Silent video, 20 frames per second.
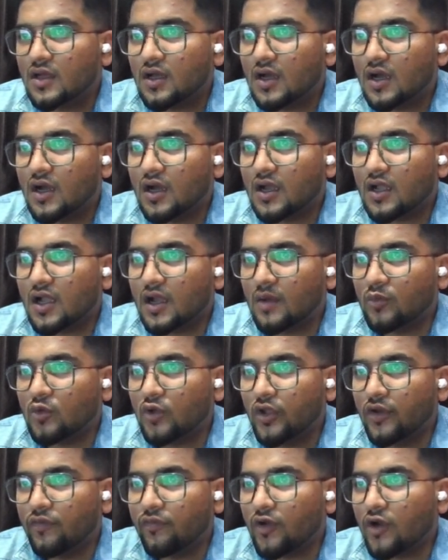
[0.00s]
come
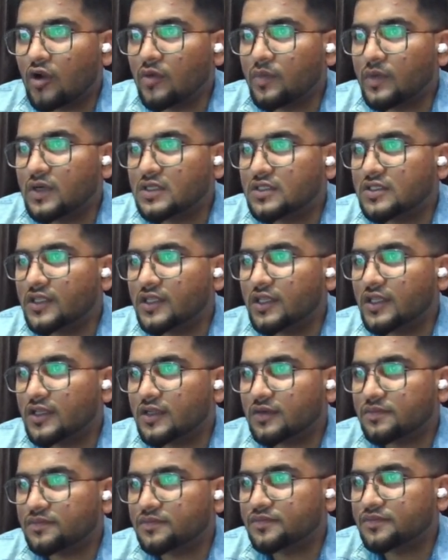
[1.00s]
to environment, see
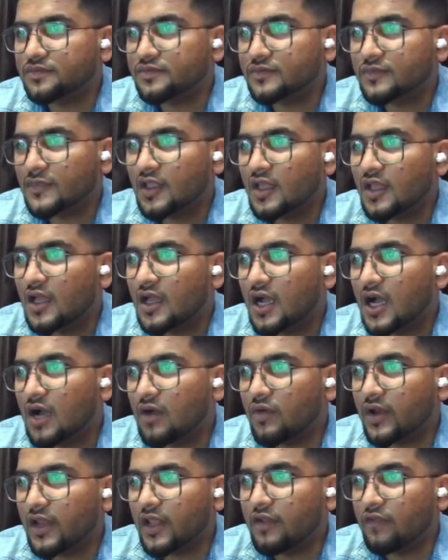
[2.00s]
here
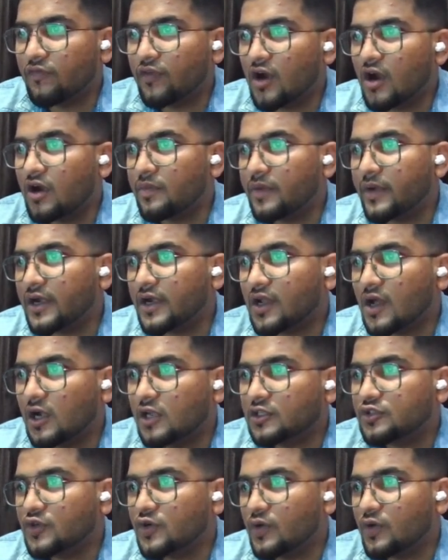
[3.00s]
our environment
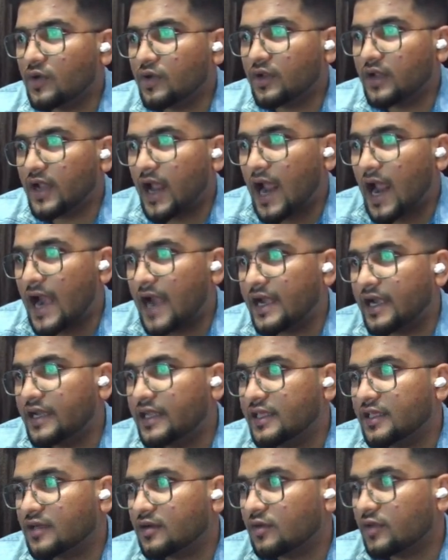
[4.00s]
also added
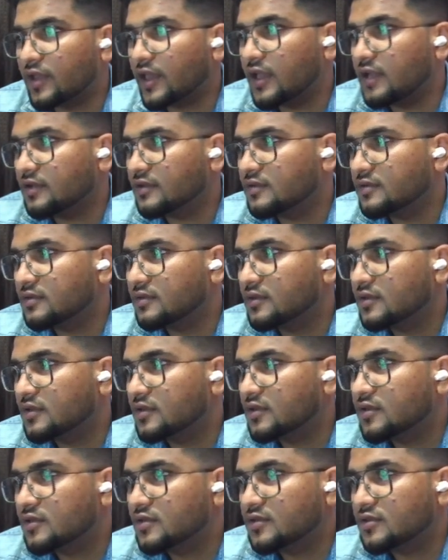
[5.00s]
here. Okay,
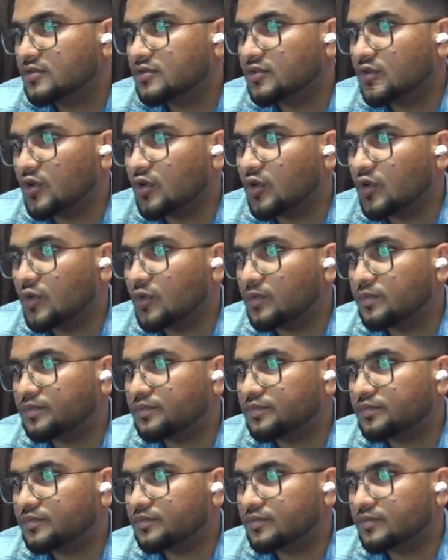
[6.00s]
so
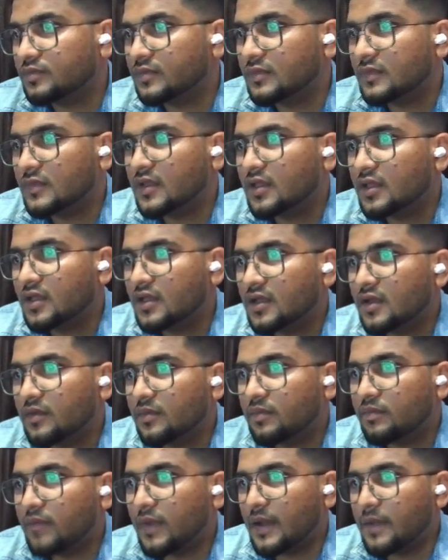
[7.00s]

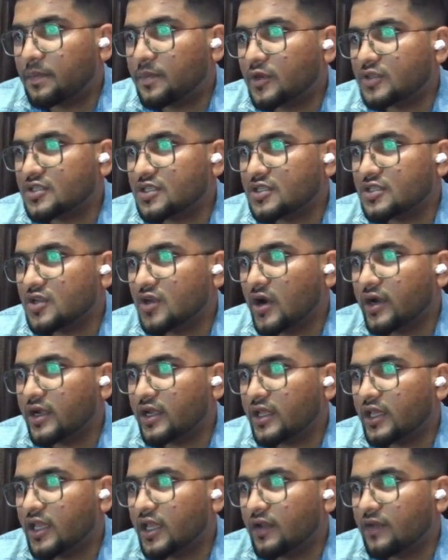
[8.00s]
by
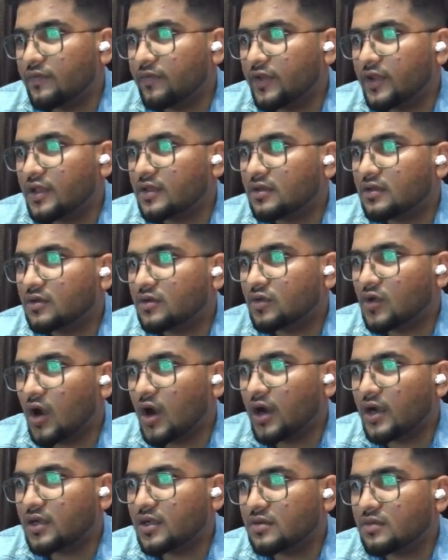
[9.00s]
process.env
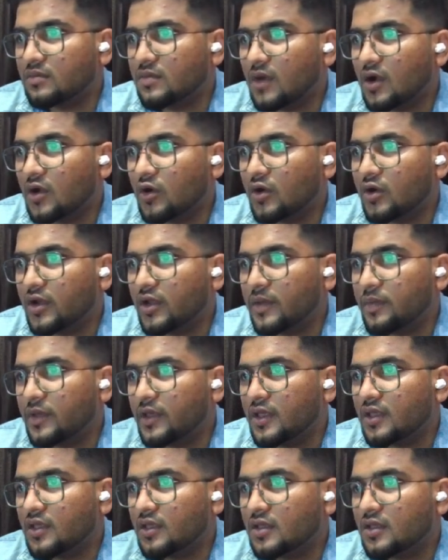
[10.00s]
dot
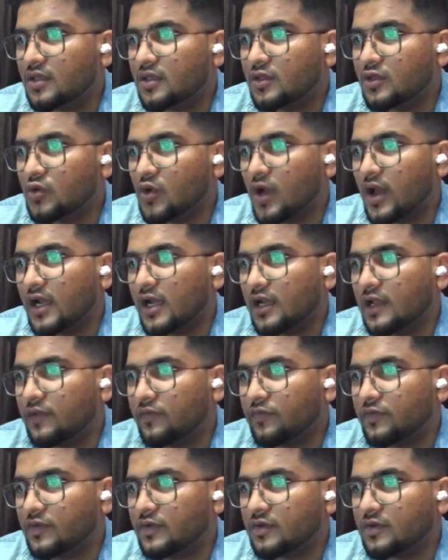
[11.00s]
mongodb URL, if